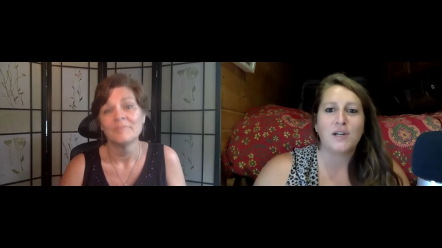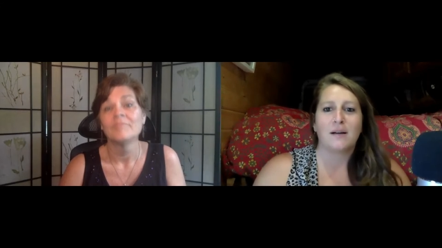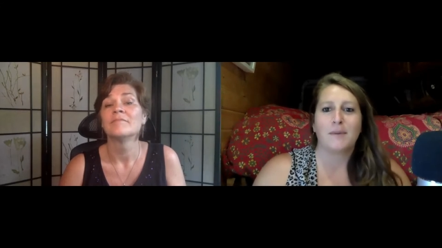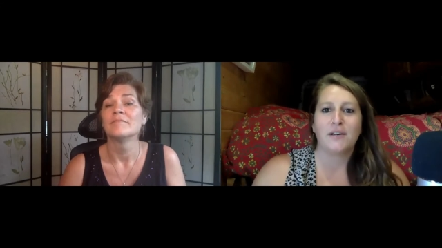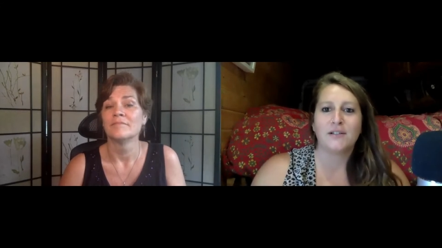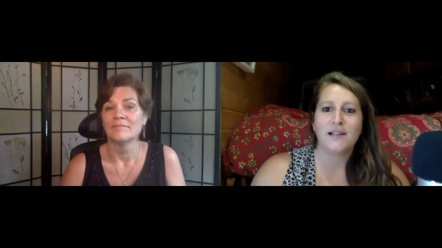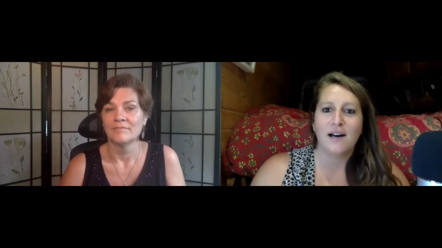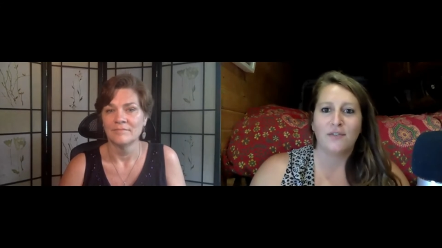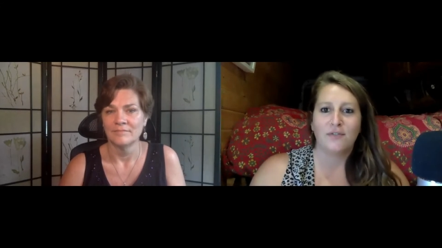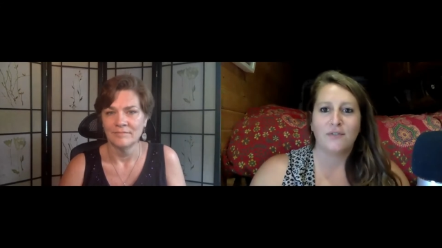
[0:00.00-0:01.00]
Speaker 1: talk about
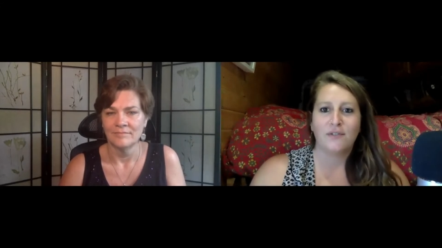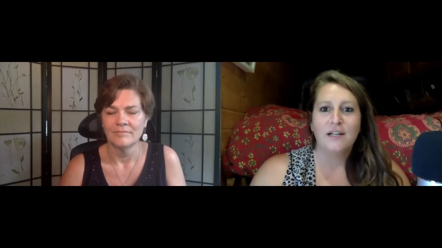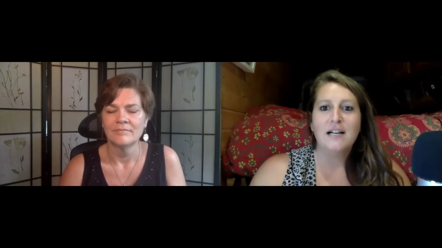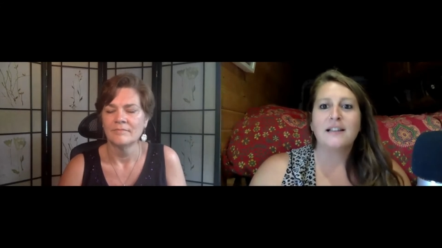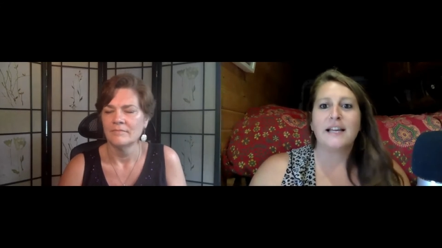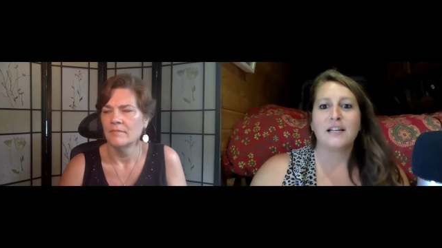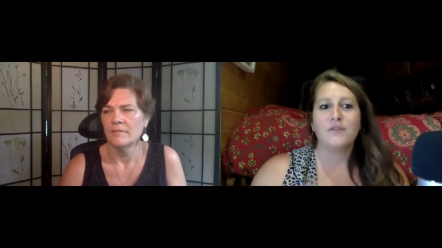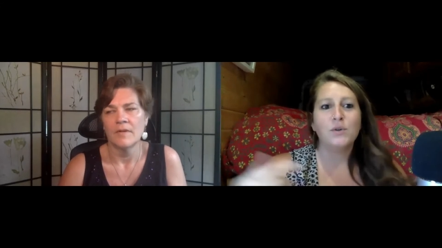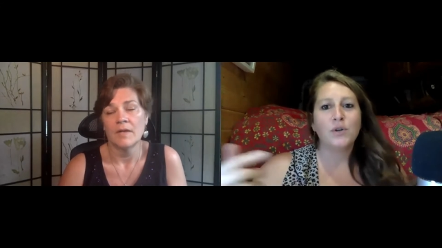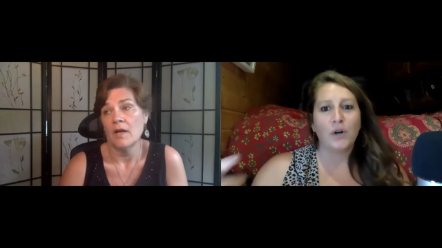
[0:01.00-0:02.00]
yourself. Like if
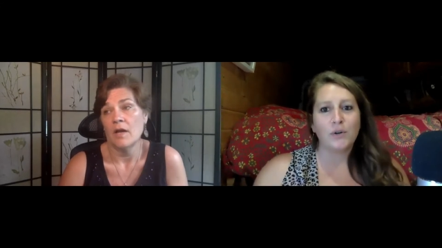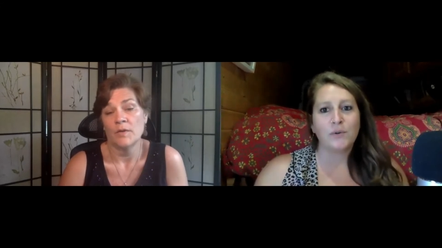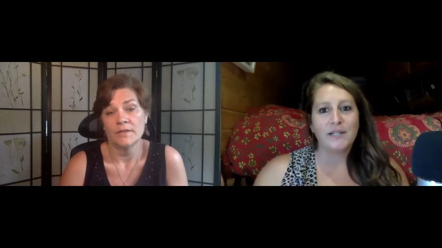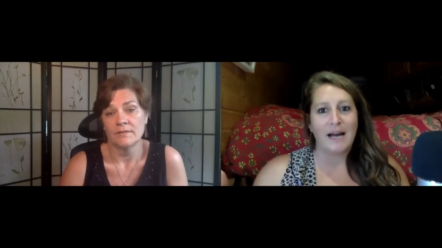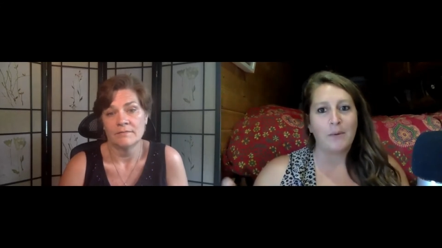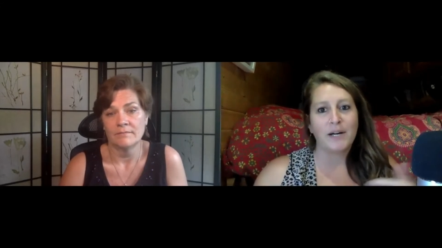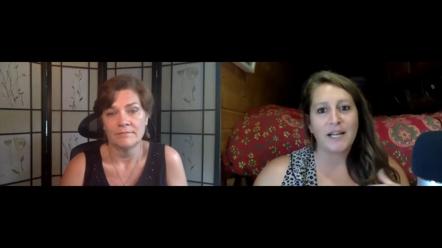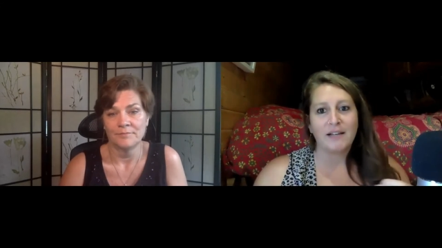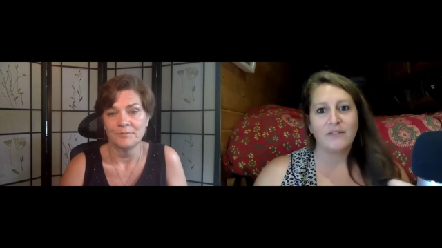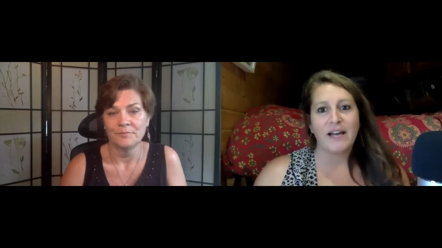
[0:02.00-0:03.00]
you go to a
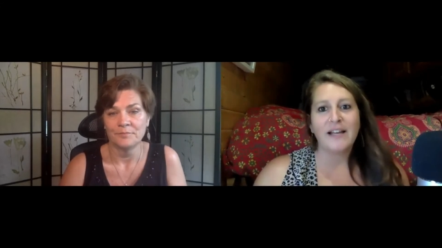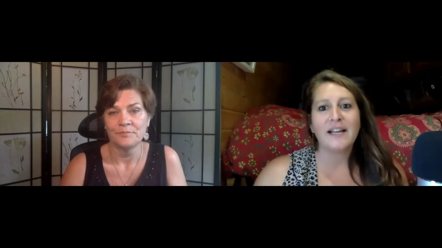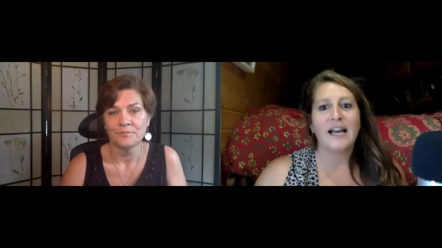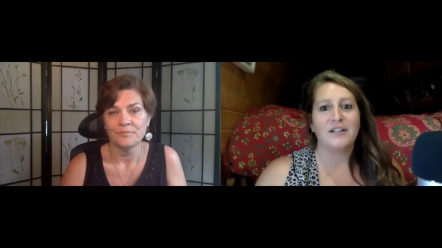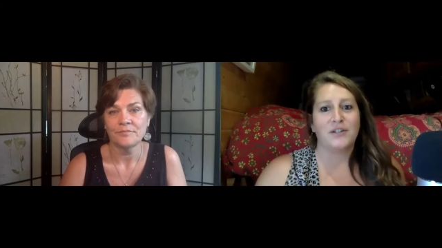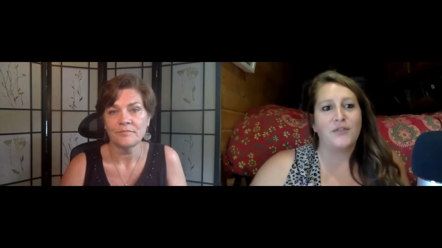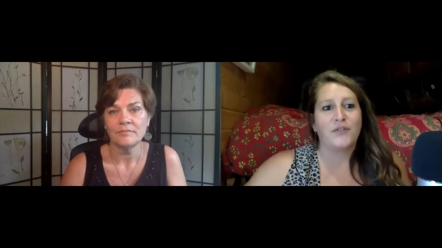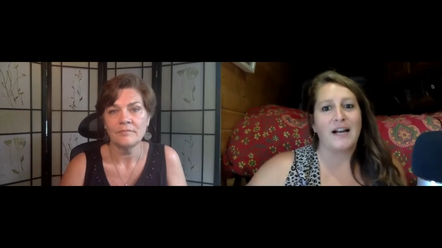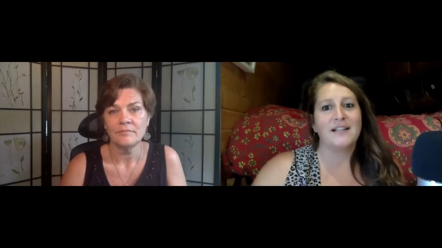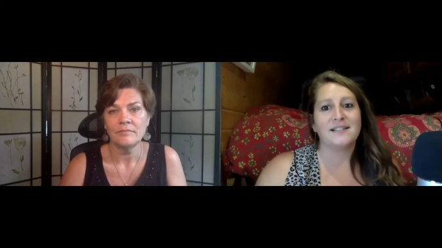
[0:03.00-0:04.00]
networking event and your
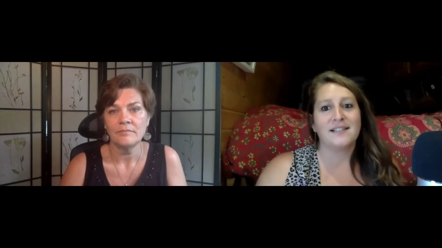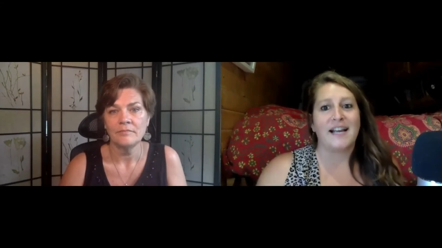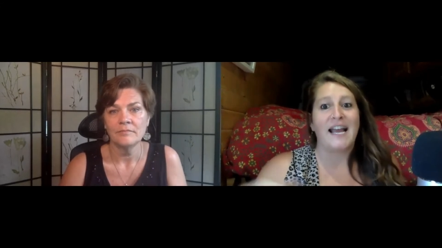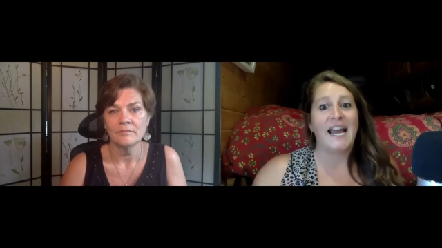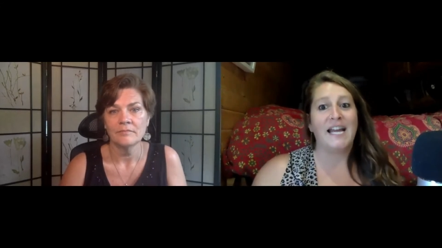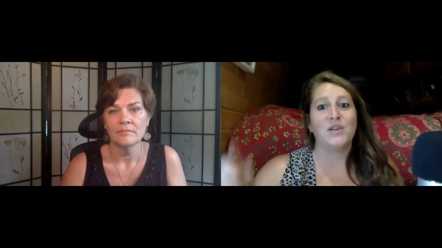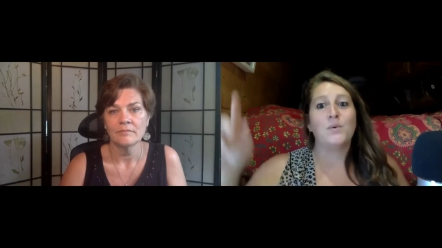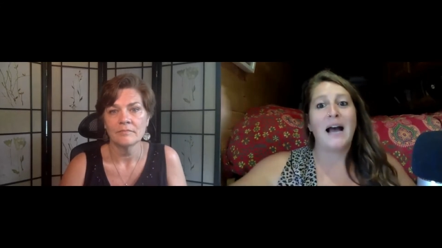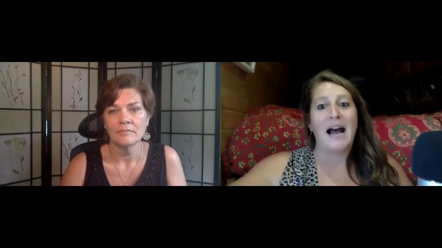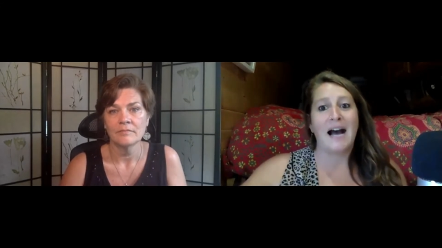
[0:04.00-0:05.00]
friend is like, "Hey, you
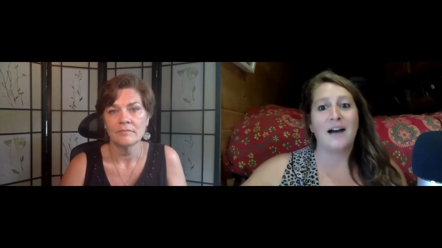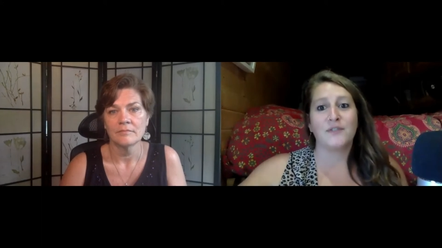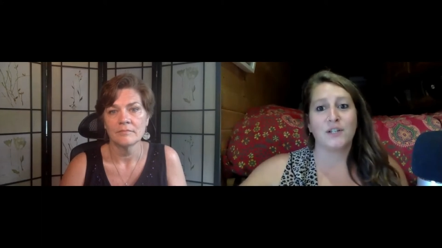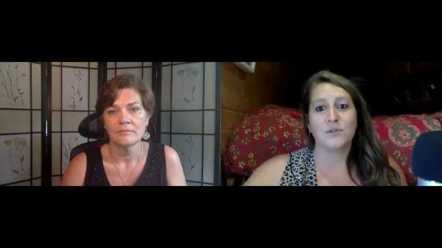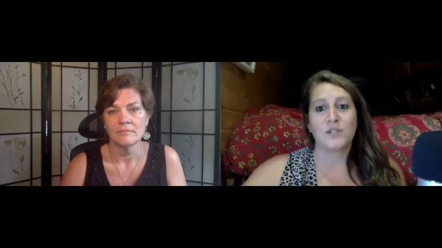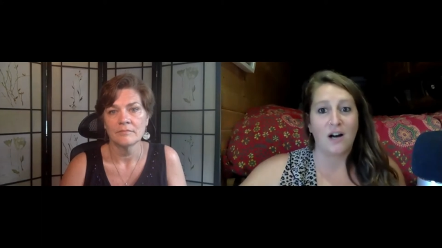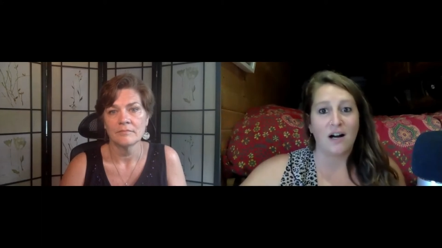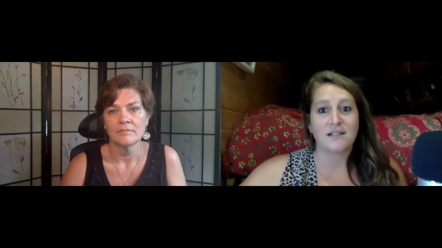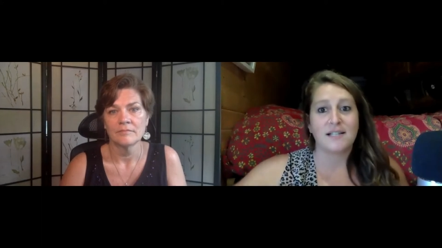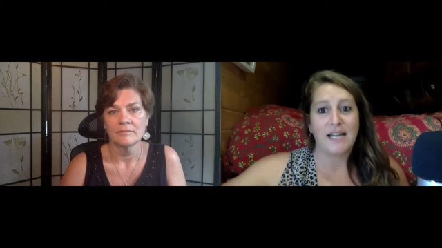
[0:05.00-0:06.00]
have to go
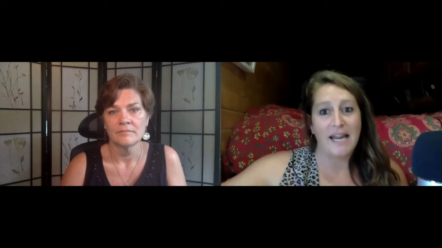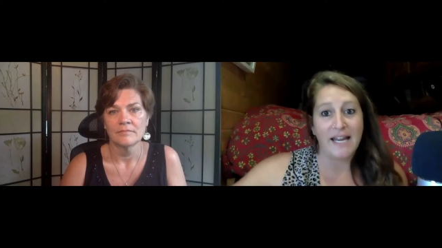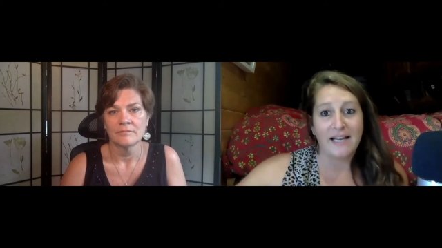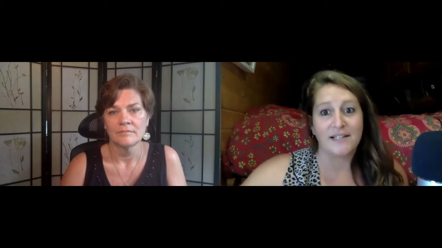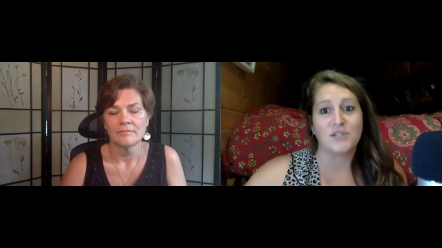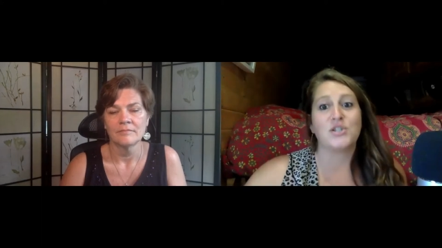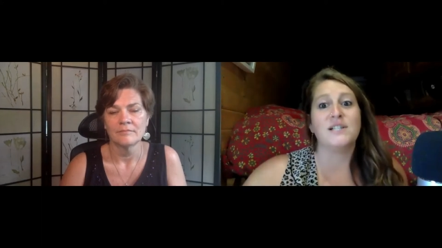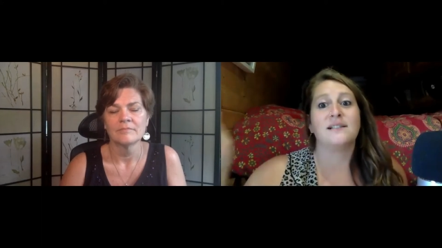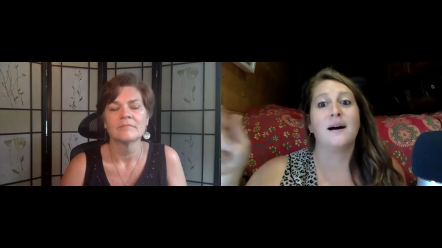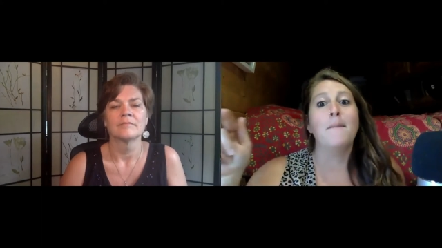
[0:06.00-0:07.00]
talk to Ann.
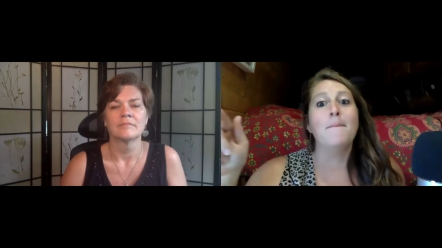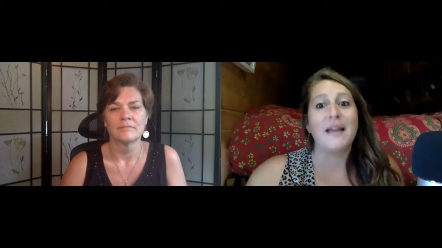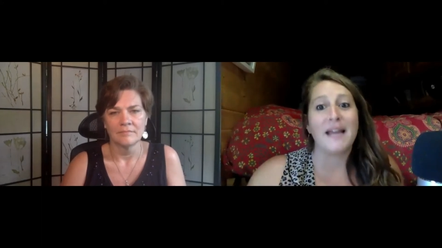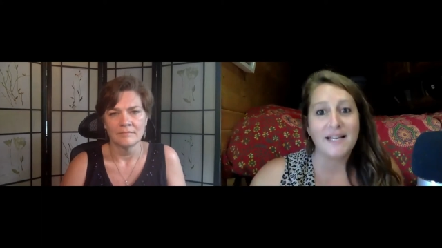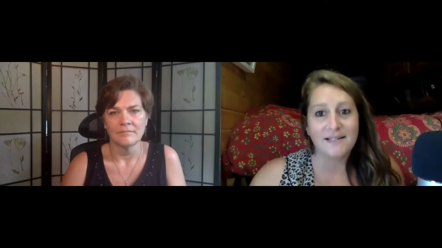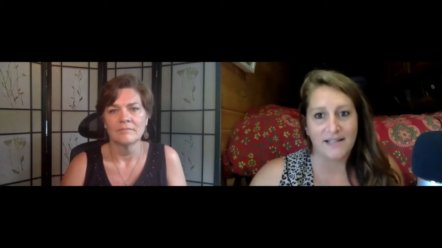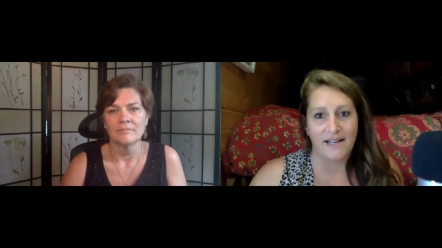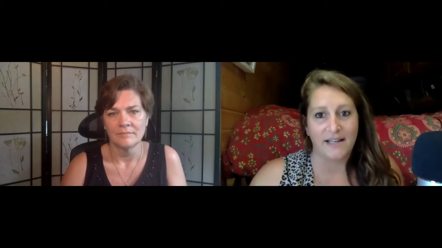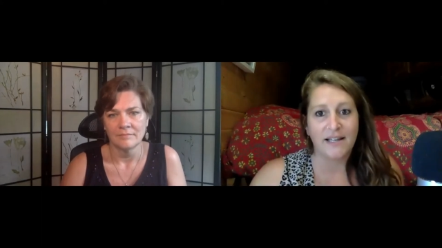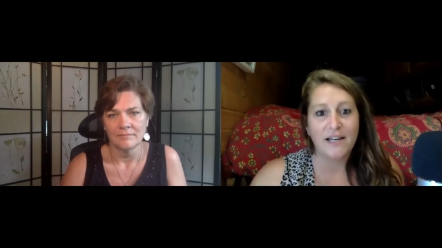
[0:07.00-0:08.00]
She's
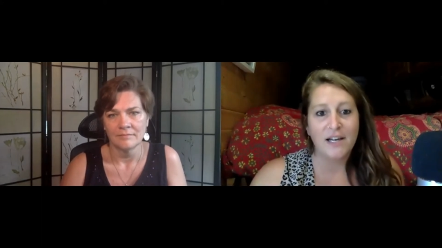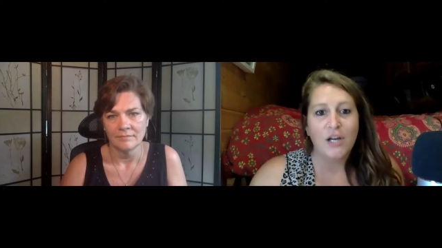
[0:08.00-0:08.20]
amazing."